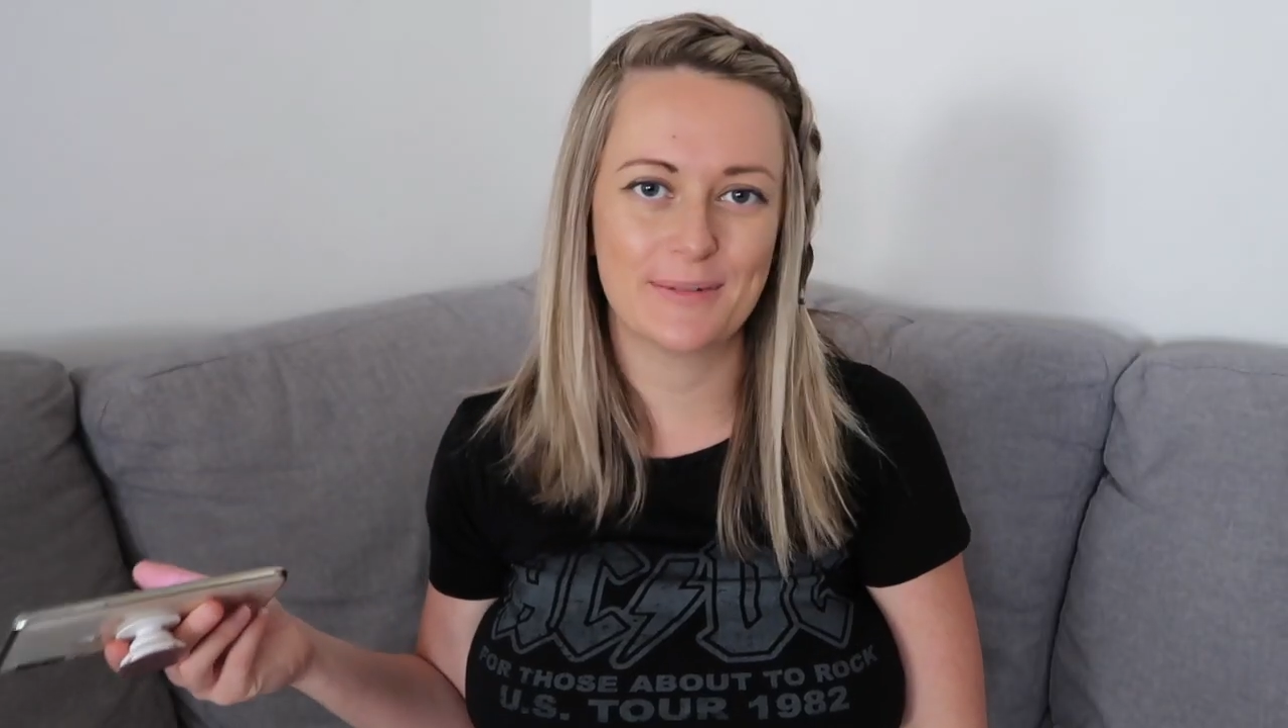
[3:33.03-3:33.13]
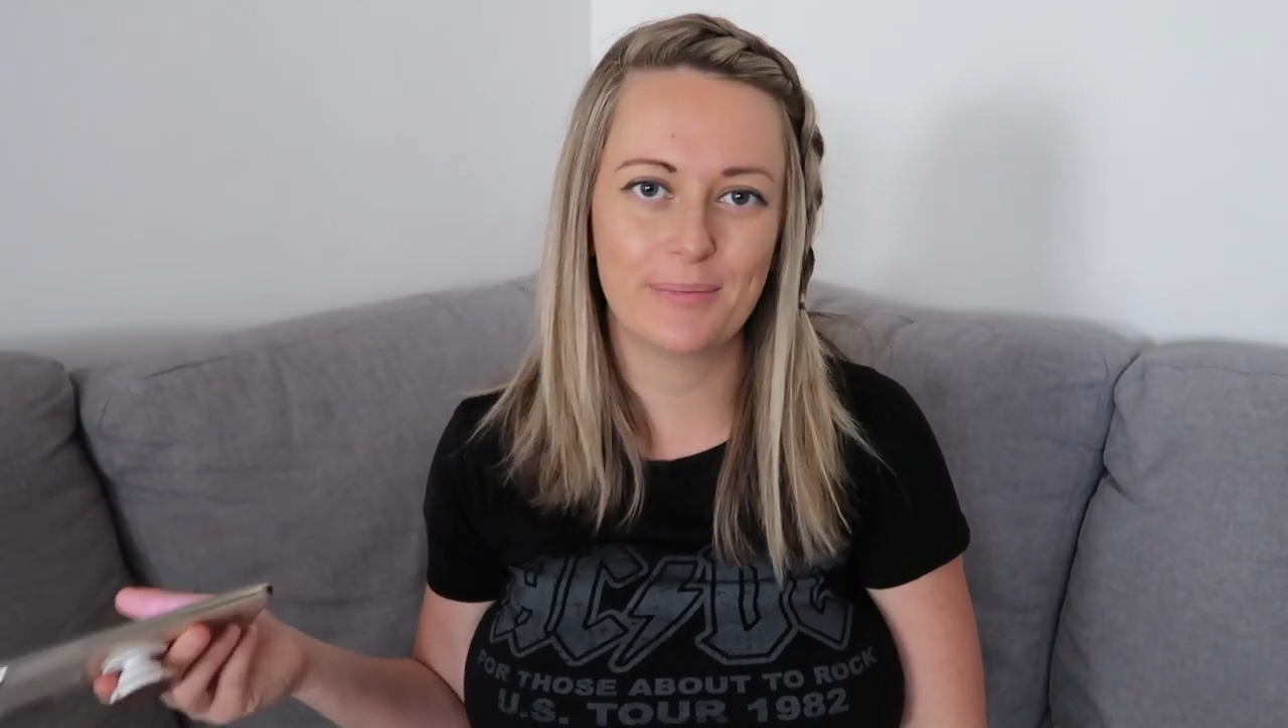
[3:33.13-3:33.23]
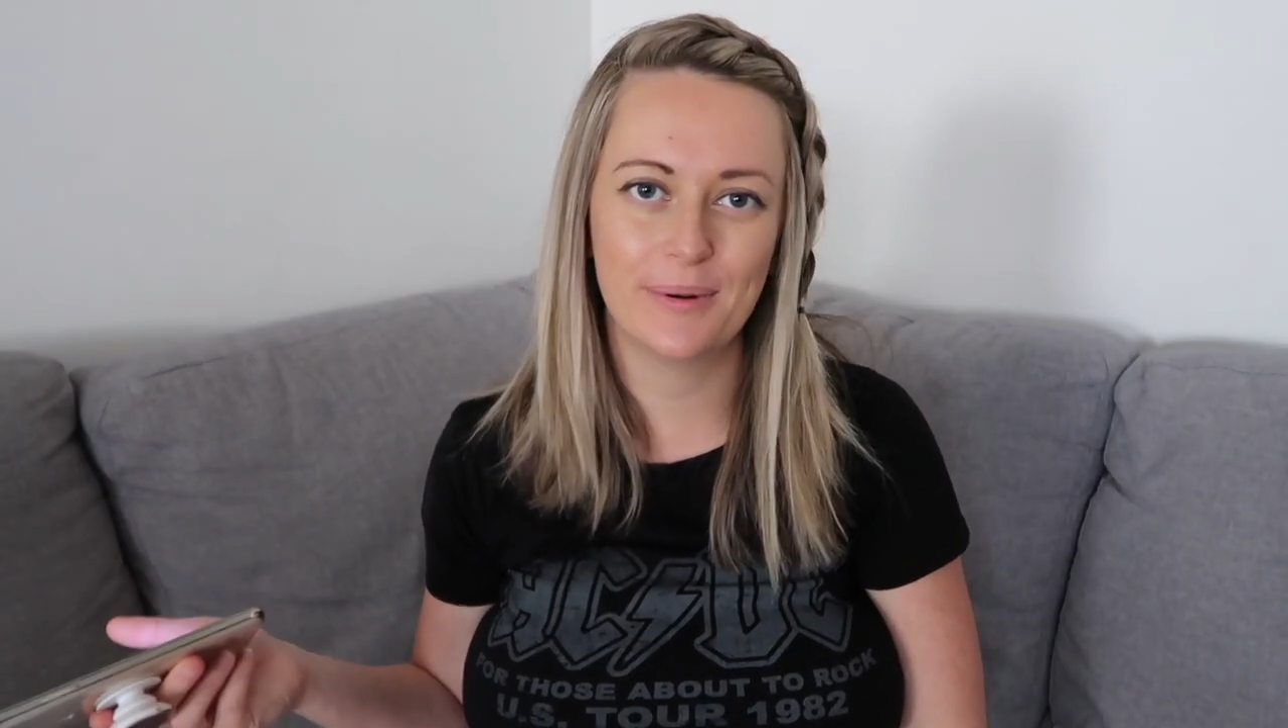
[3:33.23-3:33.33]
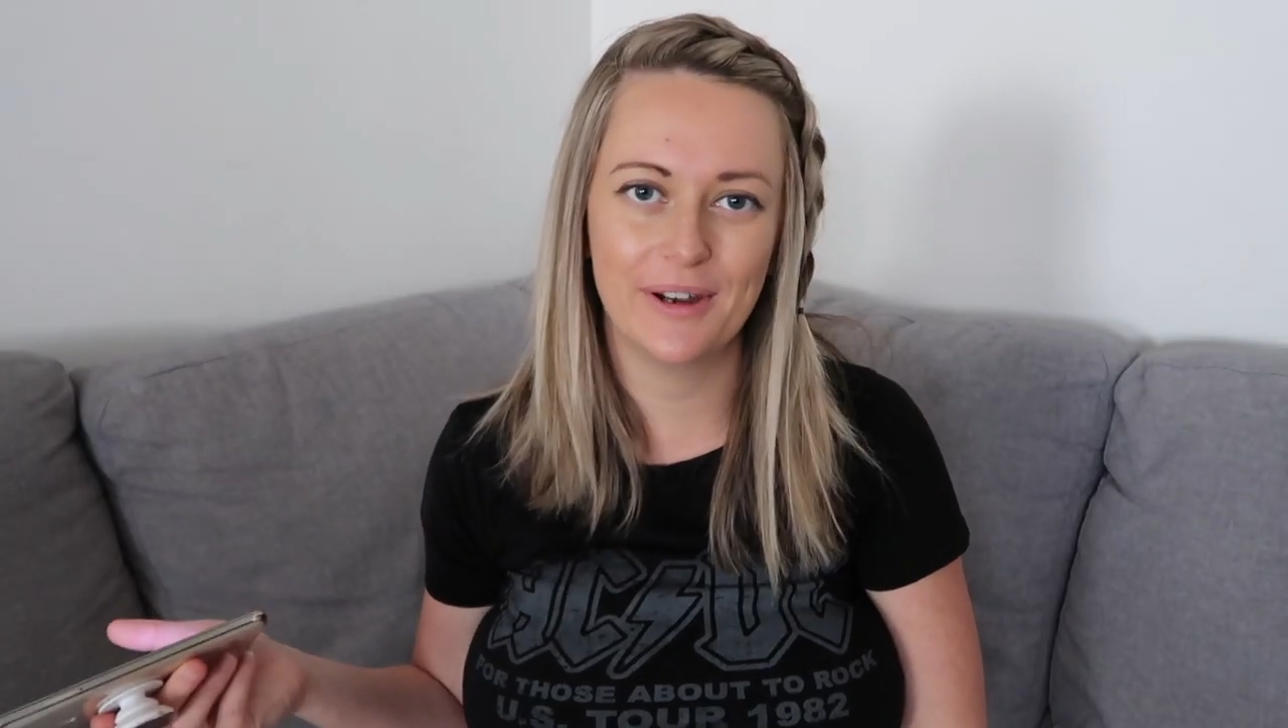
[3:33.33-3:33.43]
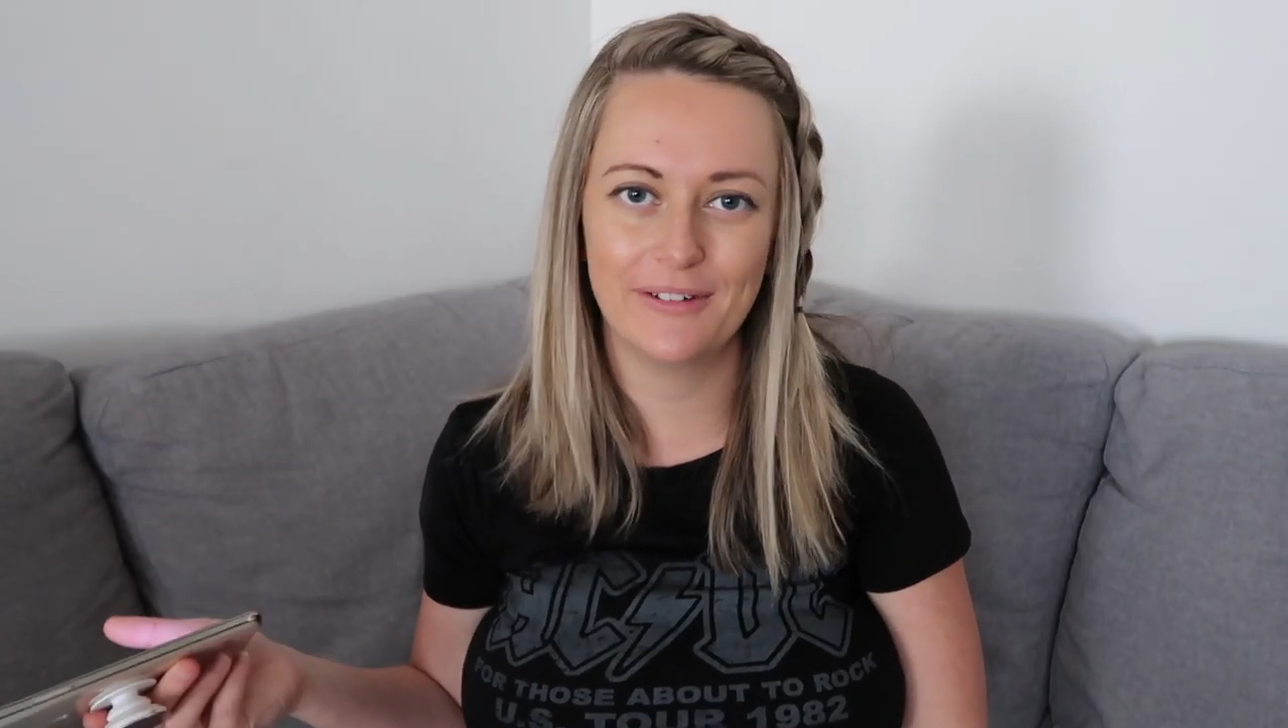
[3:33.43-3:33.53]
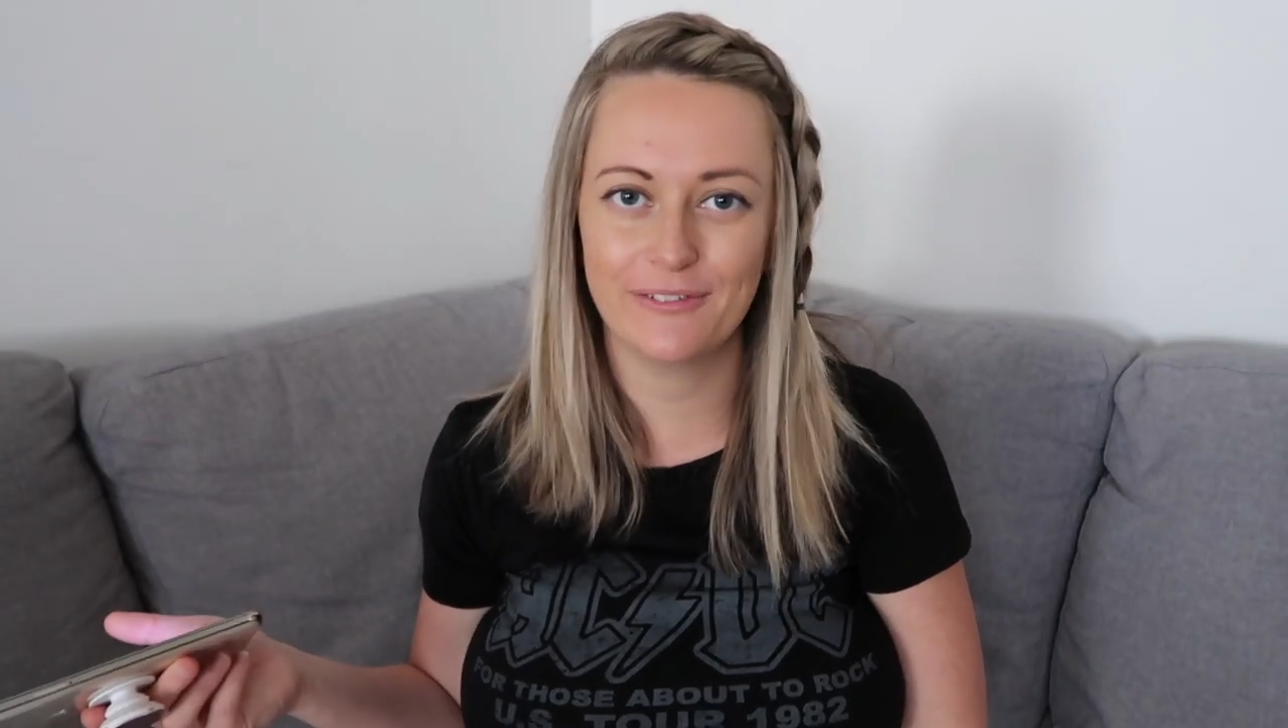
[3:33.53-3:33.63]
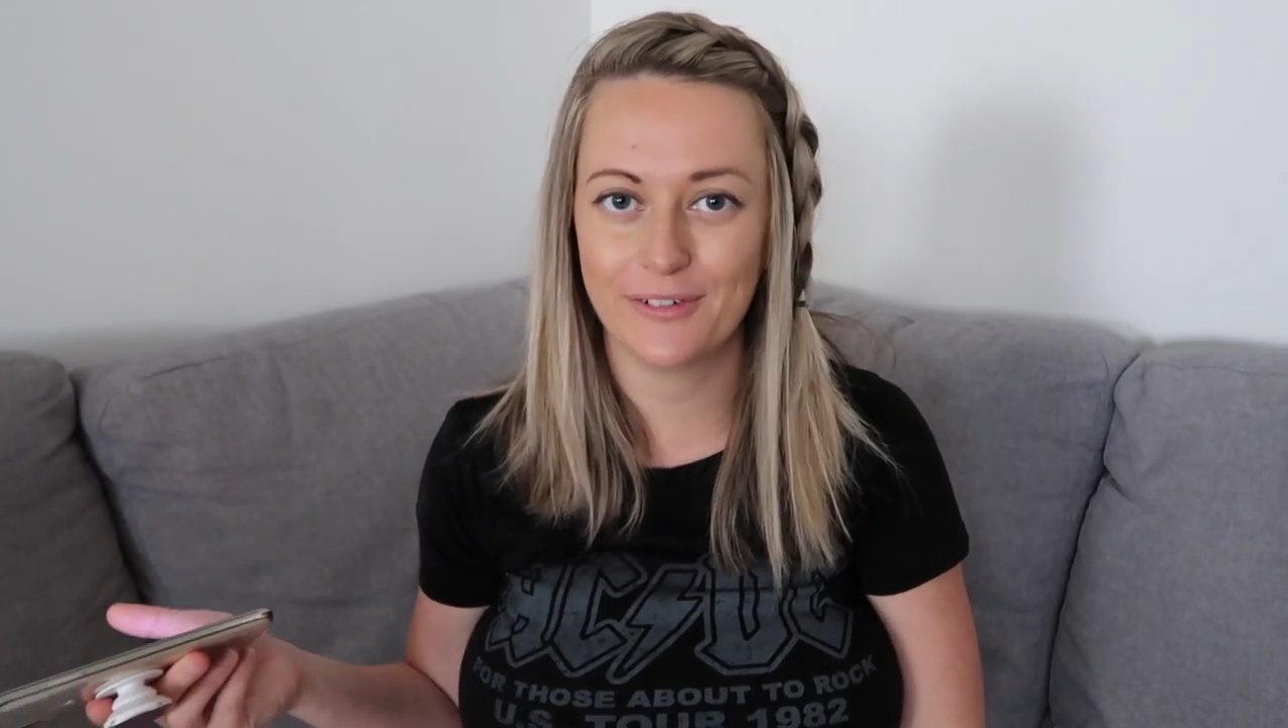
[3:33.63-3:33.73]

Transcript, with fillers: a point